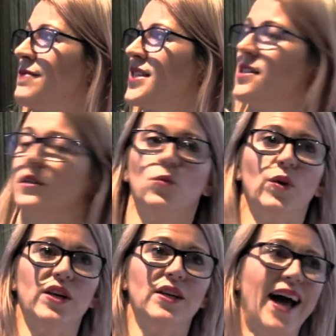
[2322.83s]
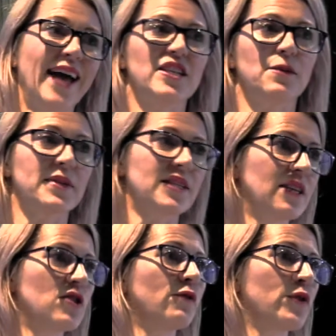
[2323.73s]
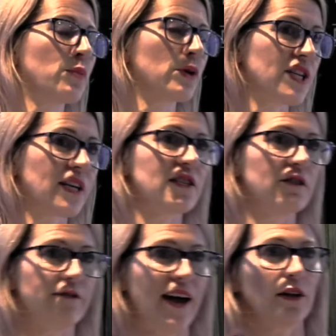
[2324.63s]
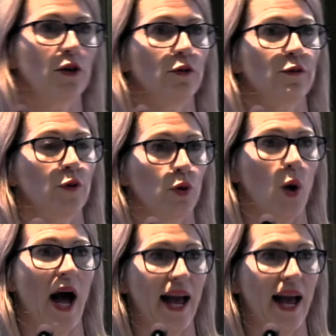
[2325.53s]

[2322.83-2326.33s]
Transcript: still within 80% of the predicted value for your